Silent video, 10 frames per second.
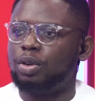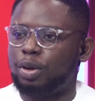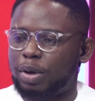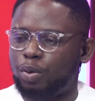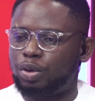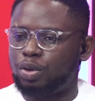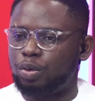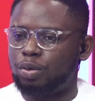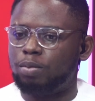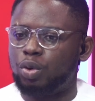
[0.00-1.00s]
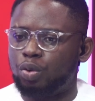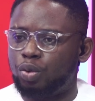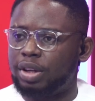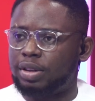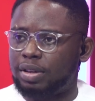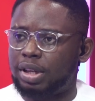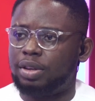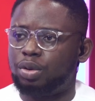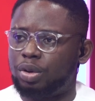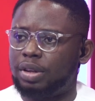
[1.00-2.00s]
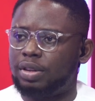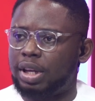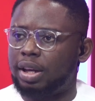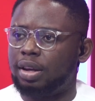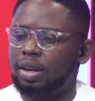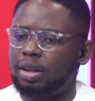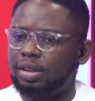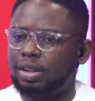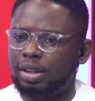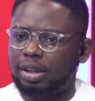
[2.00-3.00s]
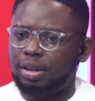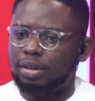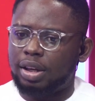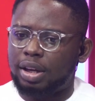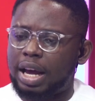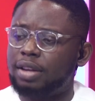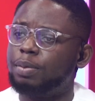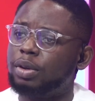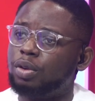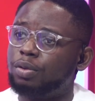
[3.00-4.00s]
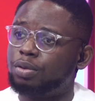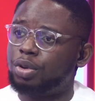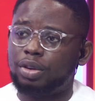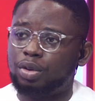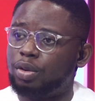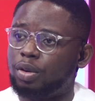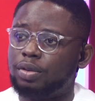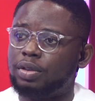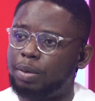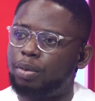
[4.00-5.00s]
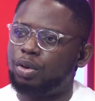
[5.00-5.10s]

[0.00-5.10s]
about what you raised as an interest there. The aspect of trade unions, labor